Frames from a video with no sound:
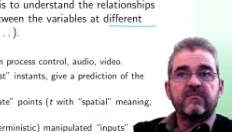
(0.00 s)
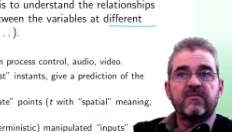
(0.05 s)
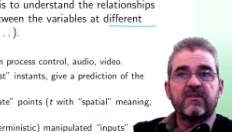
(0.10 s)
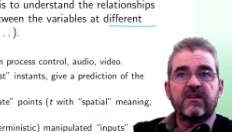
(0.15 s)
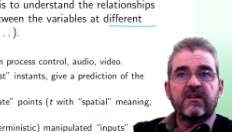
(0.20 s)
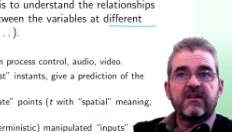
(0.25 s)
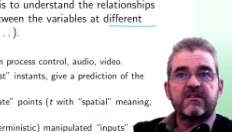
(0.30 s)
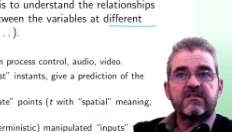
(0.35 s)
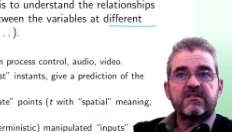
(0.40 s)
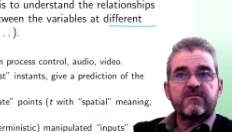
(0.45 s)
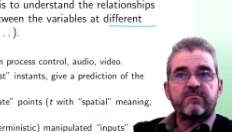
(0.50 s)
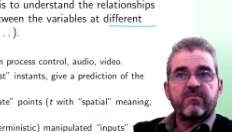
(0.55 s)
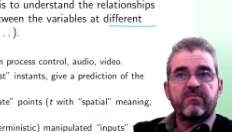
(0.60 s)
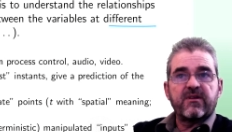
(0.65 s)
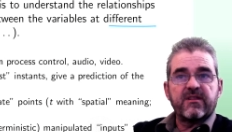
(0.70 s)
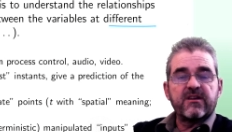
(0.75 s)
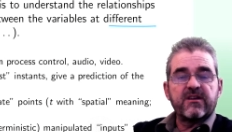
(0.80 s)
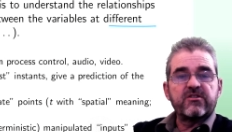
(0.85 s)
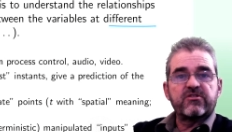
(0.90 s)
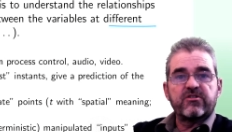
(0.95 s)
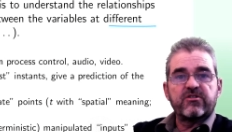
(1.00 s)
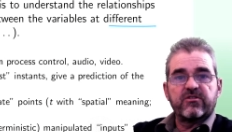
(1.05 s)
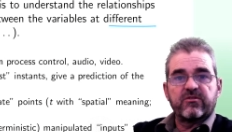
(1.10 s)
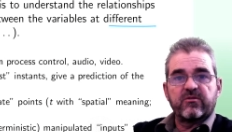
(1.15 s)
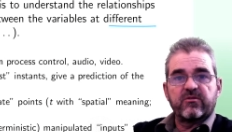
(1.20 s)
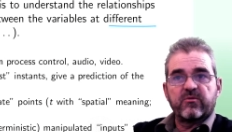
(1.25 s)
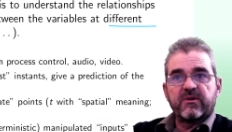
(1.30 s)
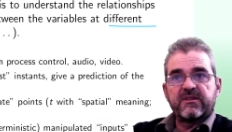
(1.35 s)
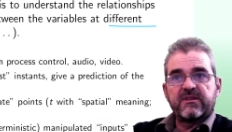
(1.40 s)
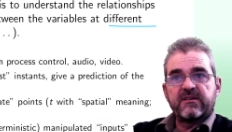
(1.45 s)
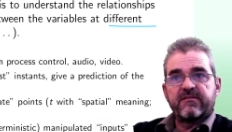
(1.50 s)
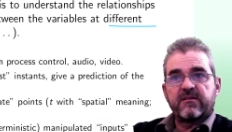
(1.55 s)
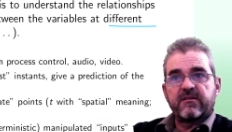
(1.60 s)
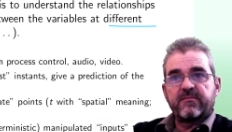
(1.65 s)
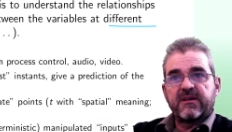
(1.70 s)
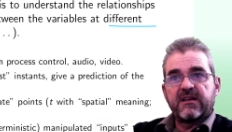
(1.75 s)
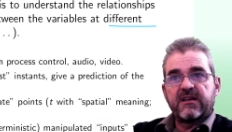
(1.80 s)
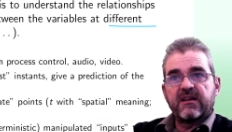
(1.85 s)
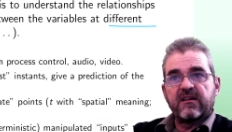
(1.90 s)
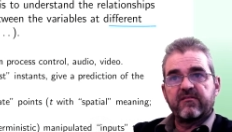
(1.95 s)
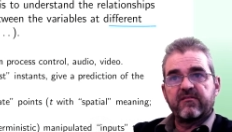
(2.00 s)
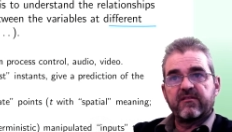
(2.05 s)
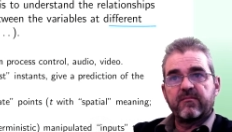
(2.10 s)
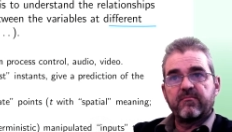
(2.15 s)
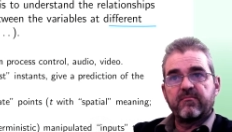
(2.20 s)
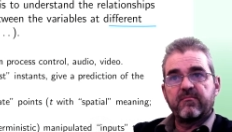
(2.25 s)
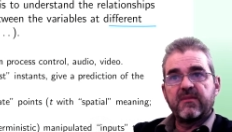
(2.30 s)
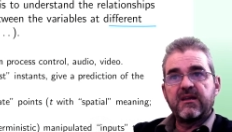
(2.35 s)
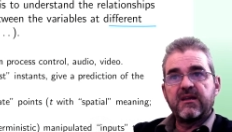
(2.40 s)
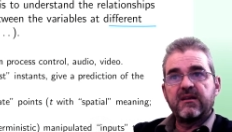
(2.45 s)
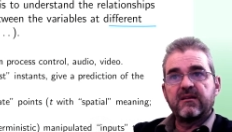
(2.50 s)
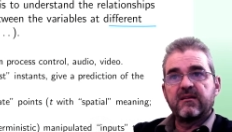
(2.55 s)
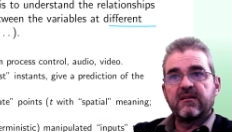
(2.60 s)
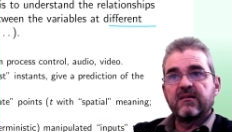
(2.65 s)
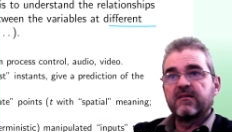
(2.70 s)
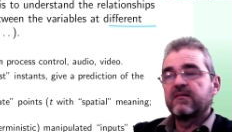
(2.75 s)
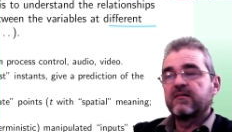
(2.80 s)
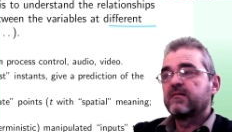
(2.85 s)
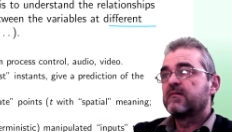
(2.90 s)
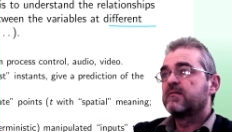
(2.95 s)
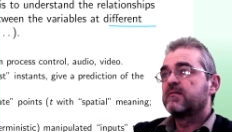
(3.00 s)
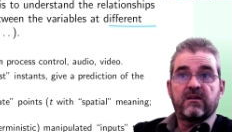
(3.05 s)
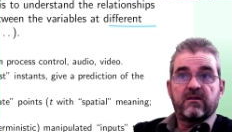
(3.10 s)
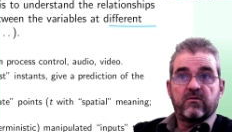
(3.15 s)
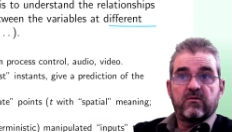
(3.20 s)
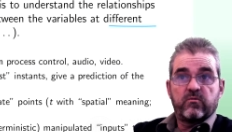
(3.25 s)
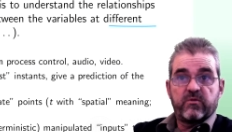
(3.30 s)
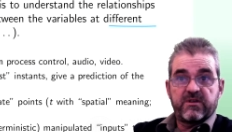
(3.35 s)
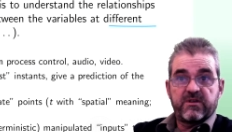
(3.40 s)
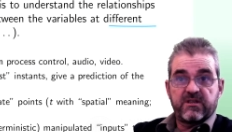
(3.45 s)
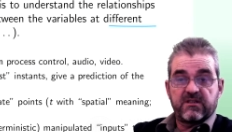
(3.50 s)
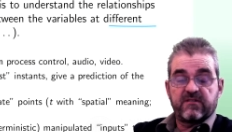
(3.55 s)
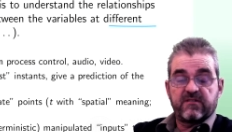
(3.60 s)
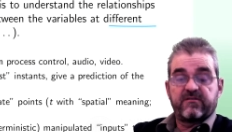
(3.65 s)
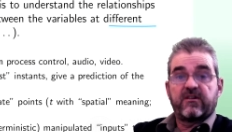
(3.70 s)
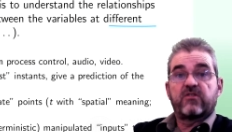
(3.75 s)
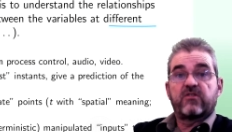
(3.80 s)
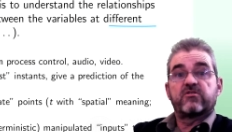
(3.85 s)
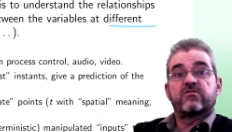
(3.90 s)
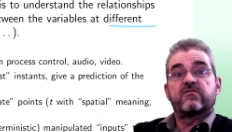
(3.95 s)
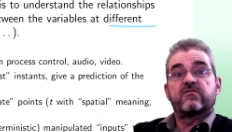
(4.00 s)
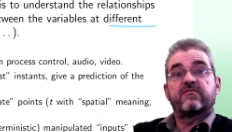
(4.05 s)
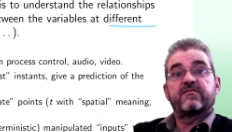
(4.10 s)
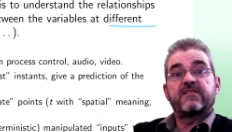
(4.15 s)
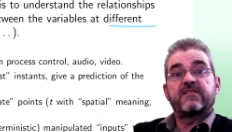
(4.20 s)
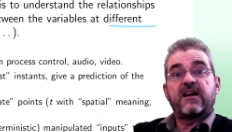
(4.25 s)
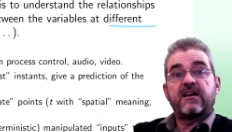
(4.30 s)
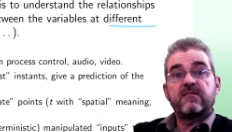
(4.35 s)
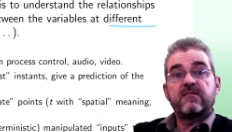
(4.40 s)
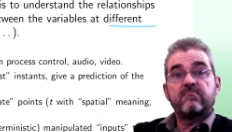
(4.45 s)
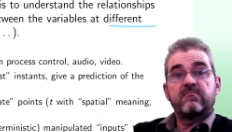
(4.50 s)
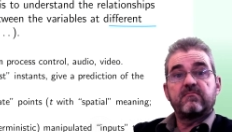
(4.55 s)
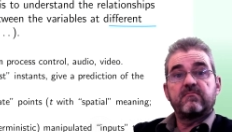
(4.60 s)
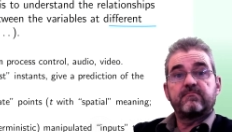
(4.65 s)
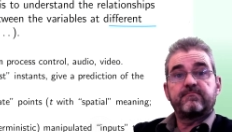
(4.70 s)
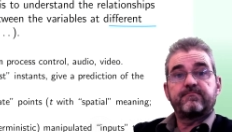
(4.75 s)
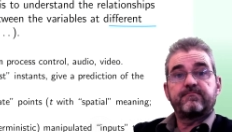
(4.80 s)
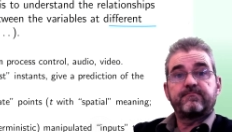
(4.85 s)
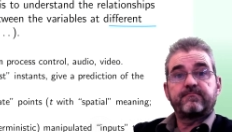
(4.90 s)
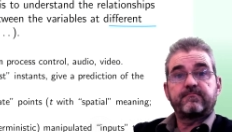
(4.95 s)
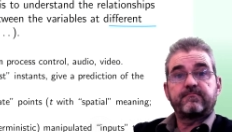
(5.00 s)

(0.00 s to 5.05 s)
This prediction or whatever may have a mean which is a function of time.